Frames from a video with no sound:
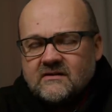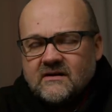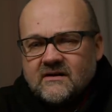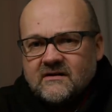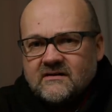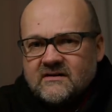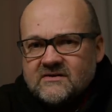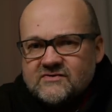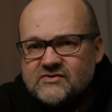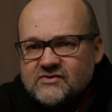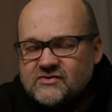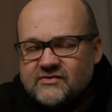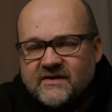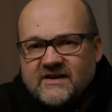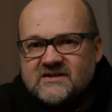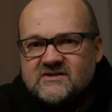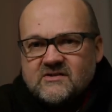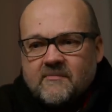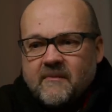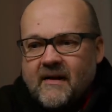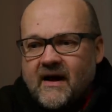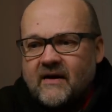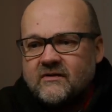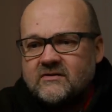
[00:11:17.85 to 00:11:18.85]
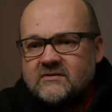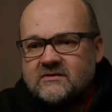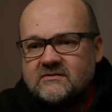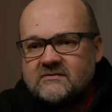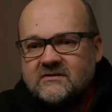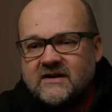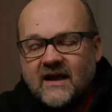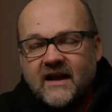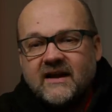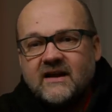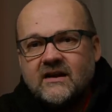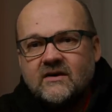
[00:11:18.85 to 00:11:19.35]
and you stress about
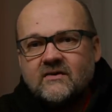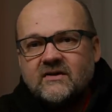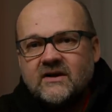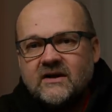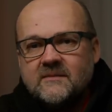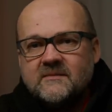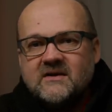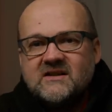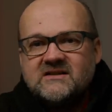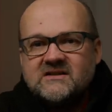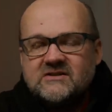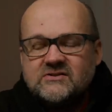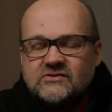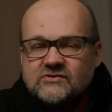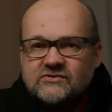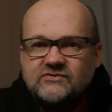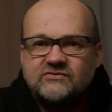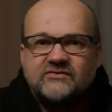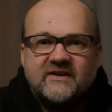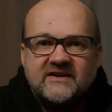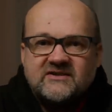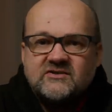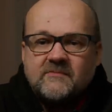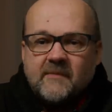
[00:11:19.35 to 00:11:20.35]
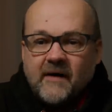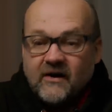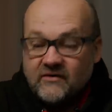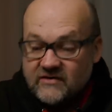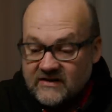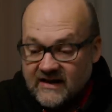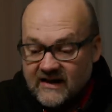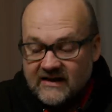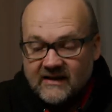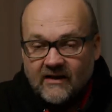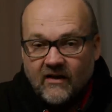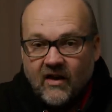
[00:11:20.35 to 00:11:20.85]
getting good images, you stress
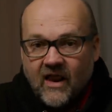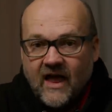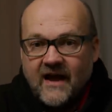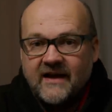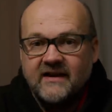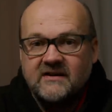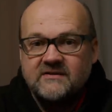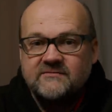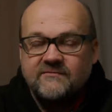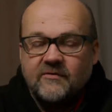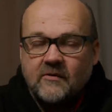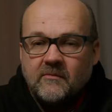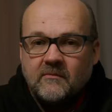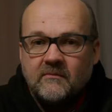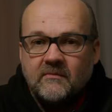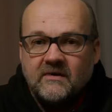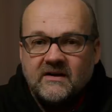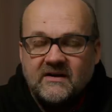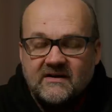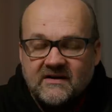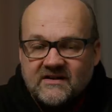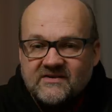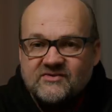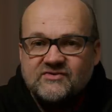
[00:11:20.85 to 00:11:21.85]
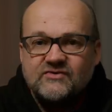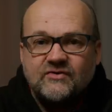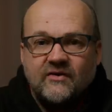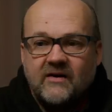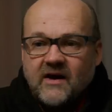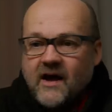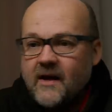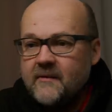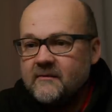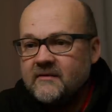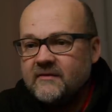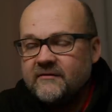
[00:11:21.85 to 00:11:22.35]
about getting likes from in
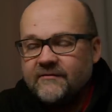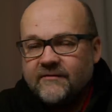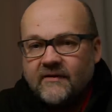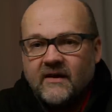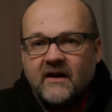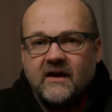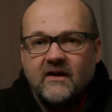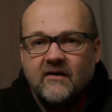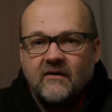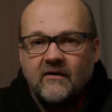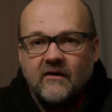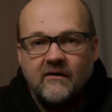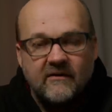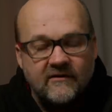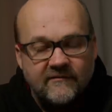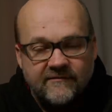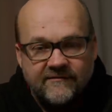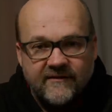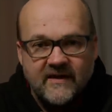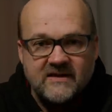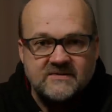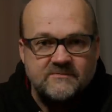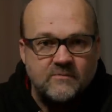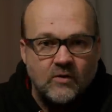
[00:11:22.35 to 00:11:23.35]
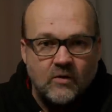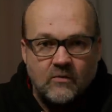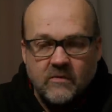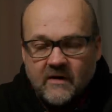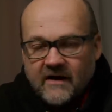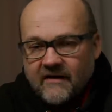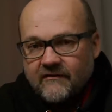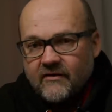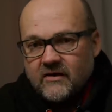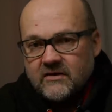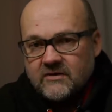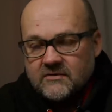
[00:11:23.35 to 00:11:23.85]
Instagram and Flickr and Facebook,
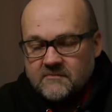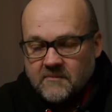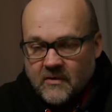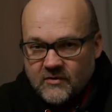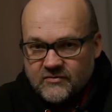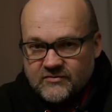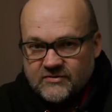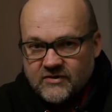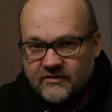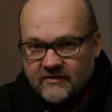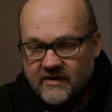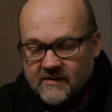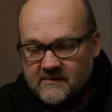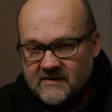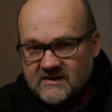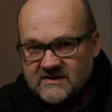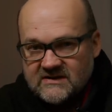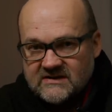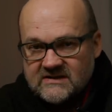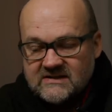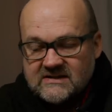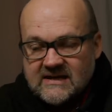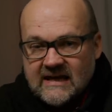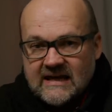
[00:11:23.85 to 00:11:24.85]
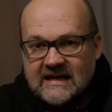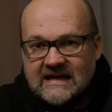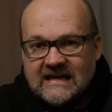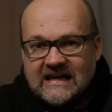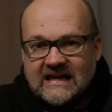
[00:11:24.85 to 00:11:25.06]
wherever you post your images.